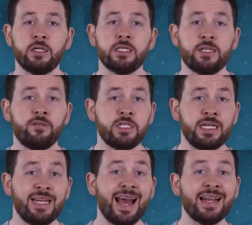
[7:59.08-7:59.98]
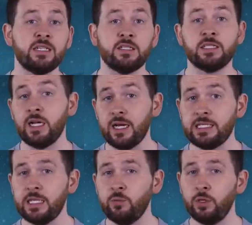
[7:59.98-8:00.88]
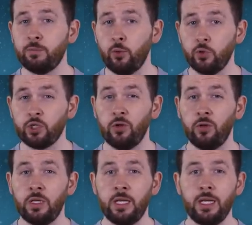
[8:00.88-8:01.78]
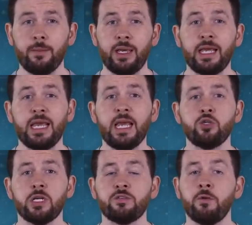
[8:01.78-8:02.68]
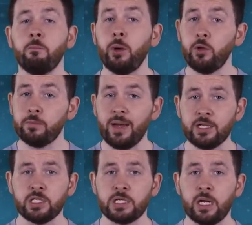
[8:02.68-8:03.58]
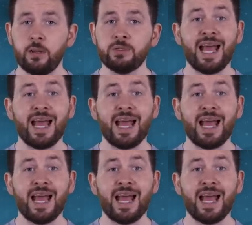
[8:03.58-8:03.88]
under-17 and under-19 with Portugal, making interest from both Manchester clubs